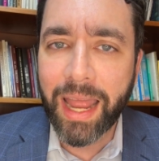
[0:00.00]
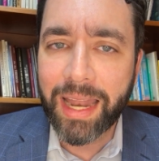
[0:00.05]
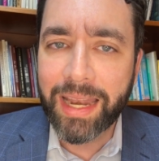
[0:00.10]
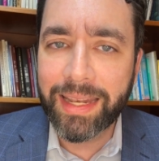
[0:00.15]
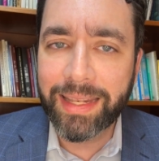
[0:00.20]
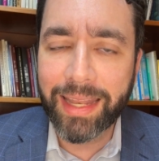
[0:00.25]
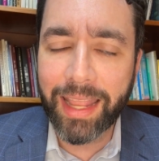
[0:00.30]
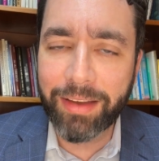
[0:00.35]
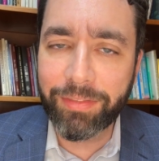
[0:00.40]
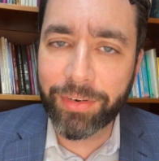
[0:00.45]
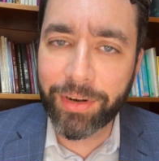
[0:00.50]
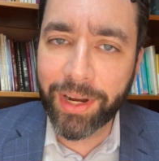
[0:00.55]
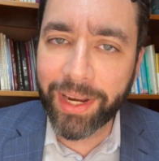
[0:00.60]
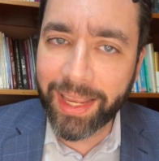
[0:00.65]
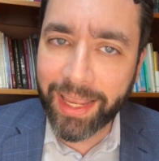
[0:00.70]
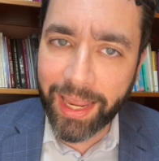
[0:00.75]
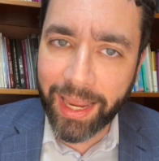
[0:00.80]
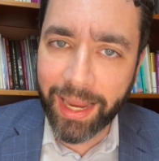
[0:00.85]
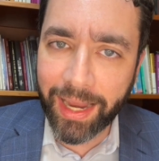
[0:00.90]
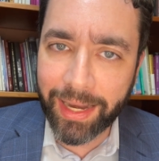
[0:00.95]
never
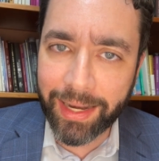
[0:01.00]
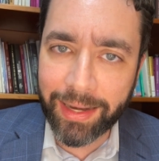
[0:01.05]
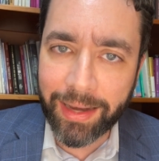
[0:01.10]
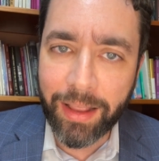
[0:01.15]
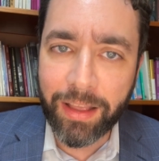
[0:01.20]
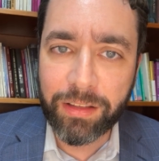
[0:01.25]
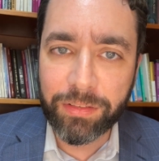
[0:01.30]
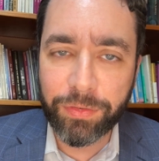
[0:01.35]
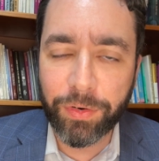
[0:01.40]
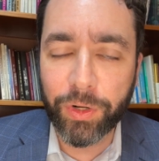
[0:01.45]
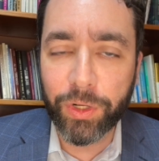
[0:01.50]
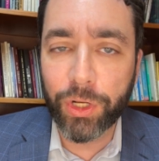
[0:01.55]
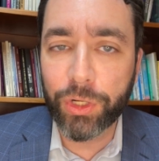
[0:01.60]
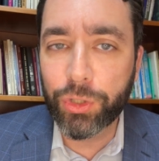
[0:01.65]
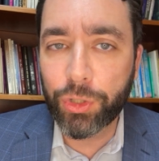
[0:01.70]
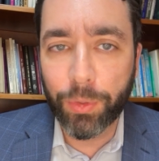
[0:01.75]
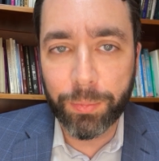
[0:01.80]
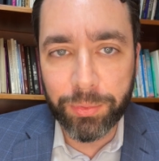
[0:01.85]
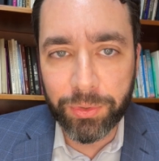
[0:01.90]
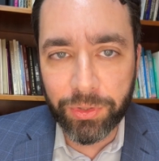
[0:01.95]
again for the
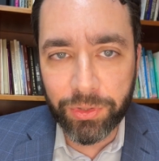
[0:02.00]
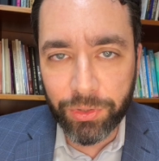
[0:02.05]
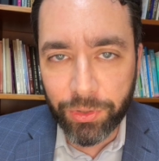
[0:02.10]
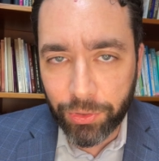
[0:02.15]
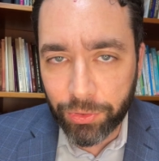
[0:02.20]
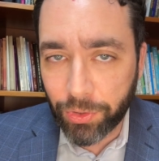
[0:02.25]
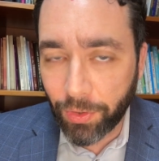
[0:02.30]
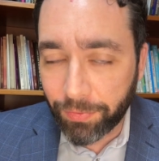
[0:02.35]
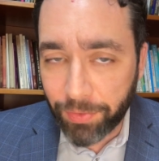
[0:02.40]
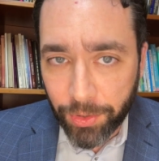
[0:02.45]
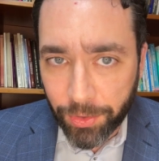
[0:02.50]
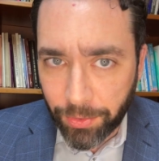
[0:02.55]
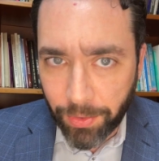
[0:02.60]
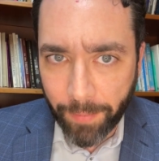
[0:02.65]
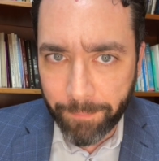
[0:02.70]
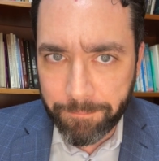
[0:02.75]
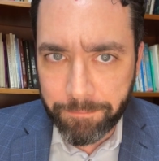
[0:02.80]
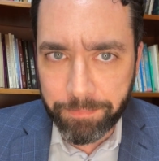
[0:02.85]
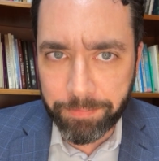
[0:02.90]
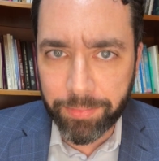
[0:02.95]
Jews of Europe,